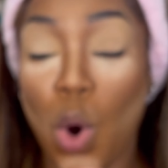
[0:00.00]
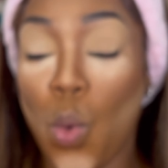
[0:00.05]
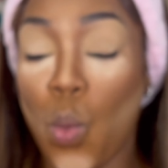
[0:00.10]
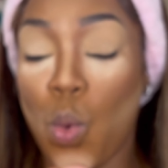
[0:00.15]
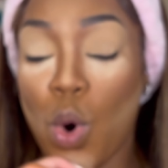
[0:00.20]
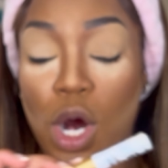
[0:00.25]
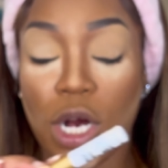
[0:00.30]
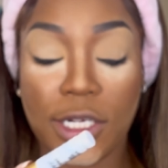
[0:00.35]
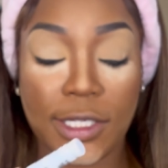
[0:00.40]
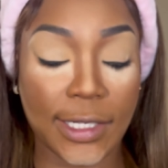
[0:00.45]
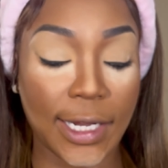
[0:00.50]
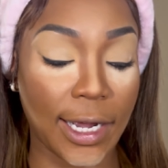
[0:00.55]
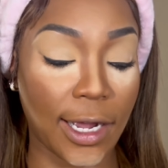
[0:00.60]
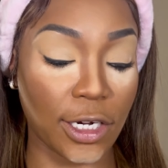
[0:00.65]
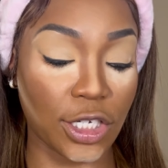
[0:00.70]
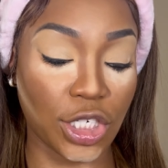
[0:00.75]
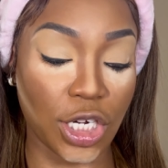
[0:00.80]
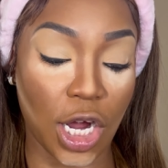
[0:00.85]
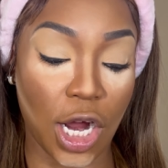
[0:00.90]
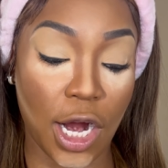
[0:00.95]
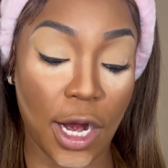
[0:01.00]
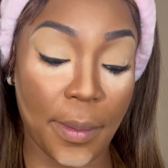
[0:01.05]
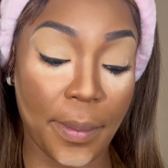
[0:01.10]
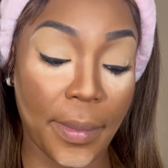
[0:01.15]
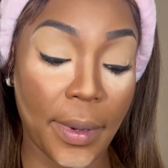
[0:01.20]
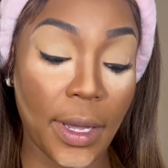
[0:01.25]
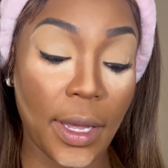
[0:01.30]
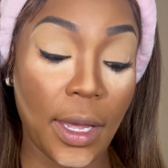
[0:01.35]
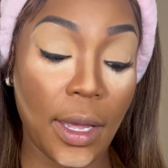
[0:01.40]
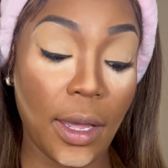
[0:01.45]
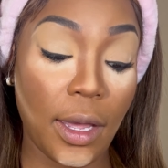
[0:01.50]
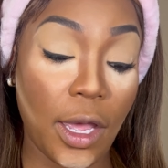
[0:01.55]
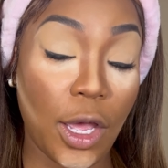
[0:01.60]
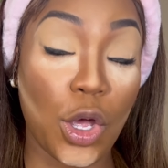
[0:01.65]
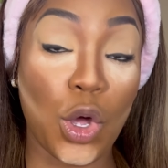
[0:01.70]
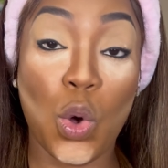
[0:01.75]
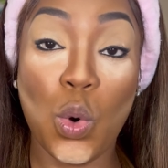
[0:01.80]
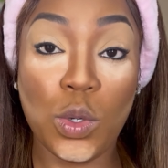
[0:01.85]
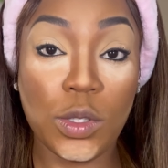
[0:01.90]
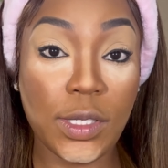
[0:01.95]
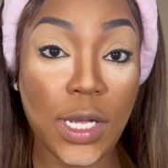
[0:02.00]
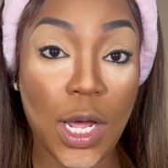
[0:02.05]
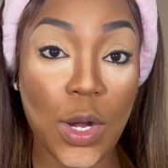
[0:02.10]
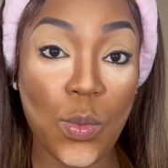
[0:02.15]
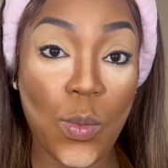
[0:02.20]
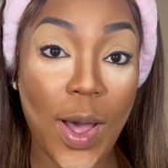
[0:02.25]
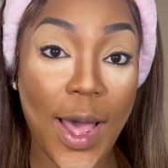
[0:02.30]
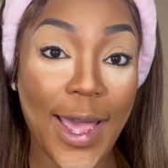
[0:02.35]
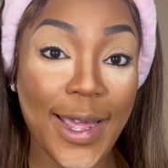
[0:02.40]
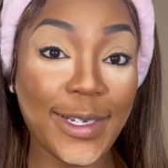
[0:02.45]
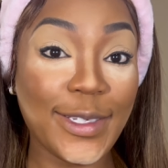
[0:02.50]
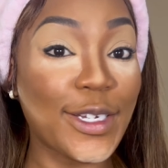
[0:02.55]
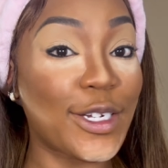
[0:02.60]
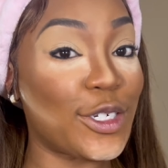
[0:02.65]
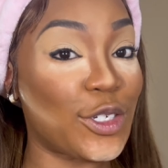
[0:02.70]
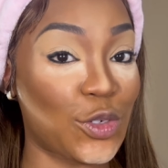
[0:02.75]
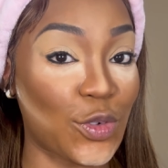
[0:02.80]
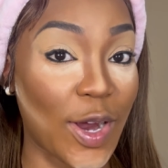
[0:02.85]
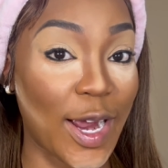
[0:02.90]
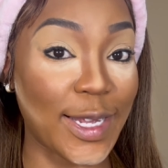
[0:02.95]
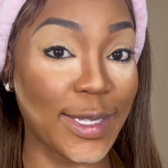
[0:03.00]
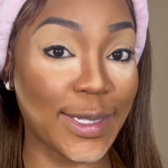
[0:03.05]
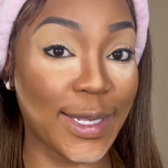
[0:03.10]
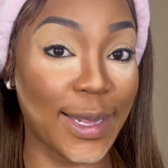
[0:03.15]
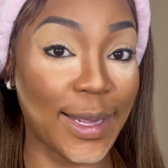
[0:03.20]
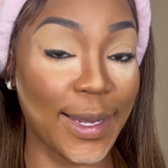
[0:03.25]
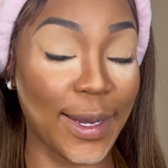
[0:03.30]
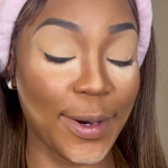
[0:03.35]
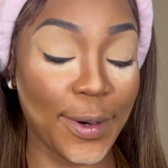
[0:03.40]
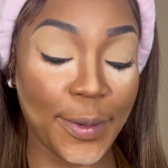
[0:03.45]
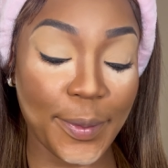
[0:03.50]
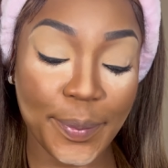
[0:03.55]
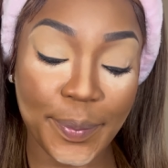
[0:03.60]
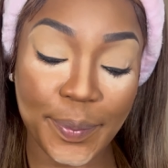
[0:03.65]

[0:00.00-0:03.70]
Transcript: works like a charm. Goes on white, dries clear.